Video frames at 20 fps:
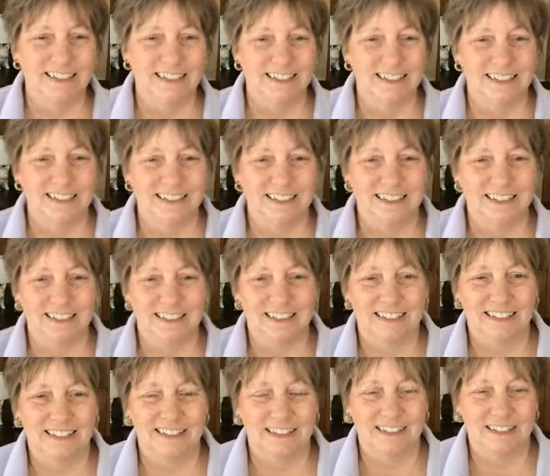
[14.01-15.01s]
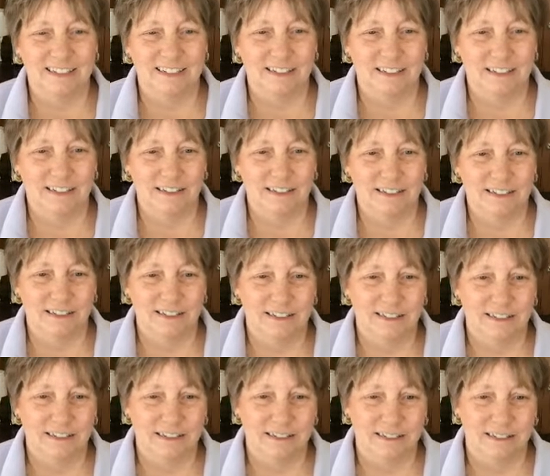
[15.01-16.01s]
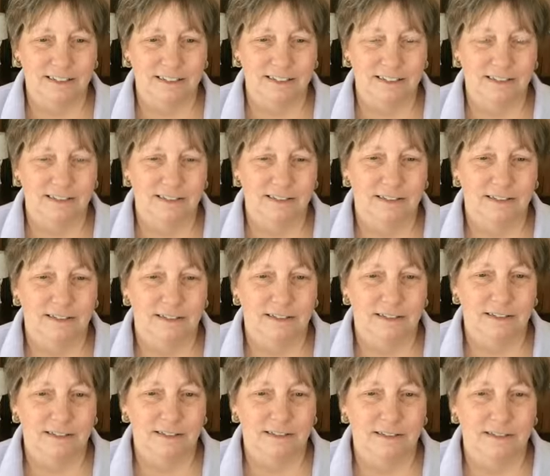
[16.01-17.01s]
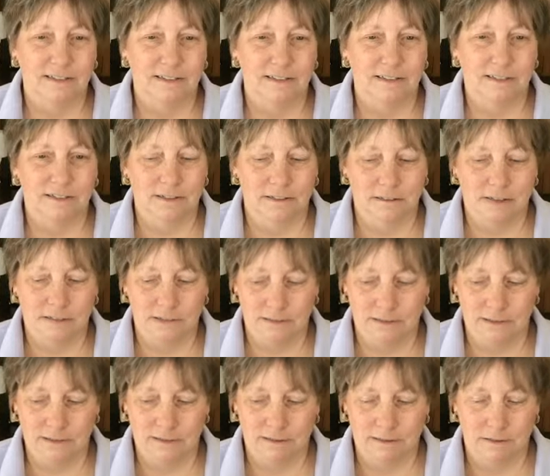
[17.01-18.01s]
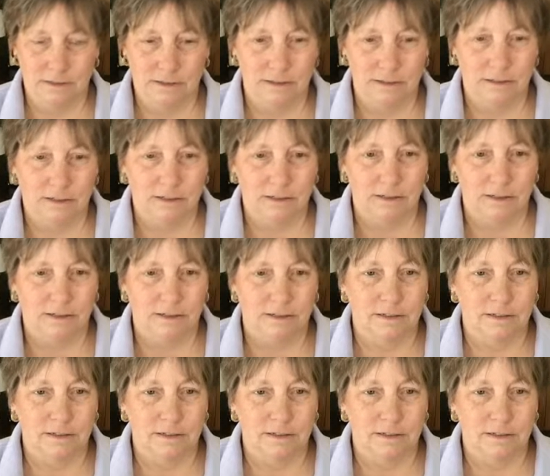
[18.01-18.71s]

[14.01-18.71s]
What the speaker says: The person shown says nothing.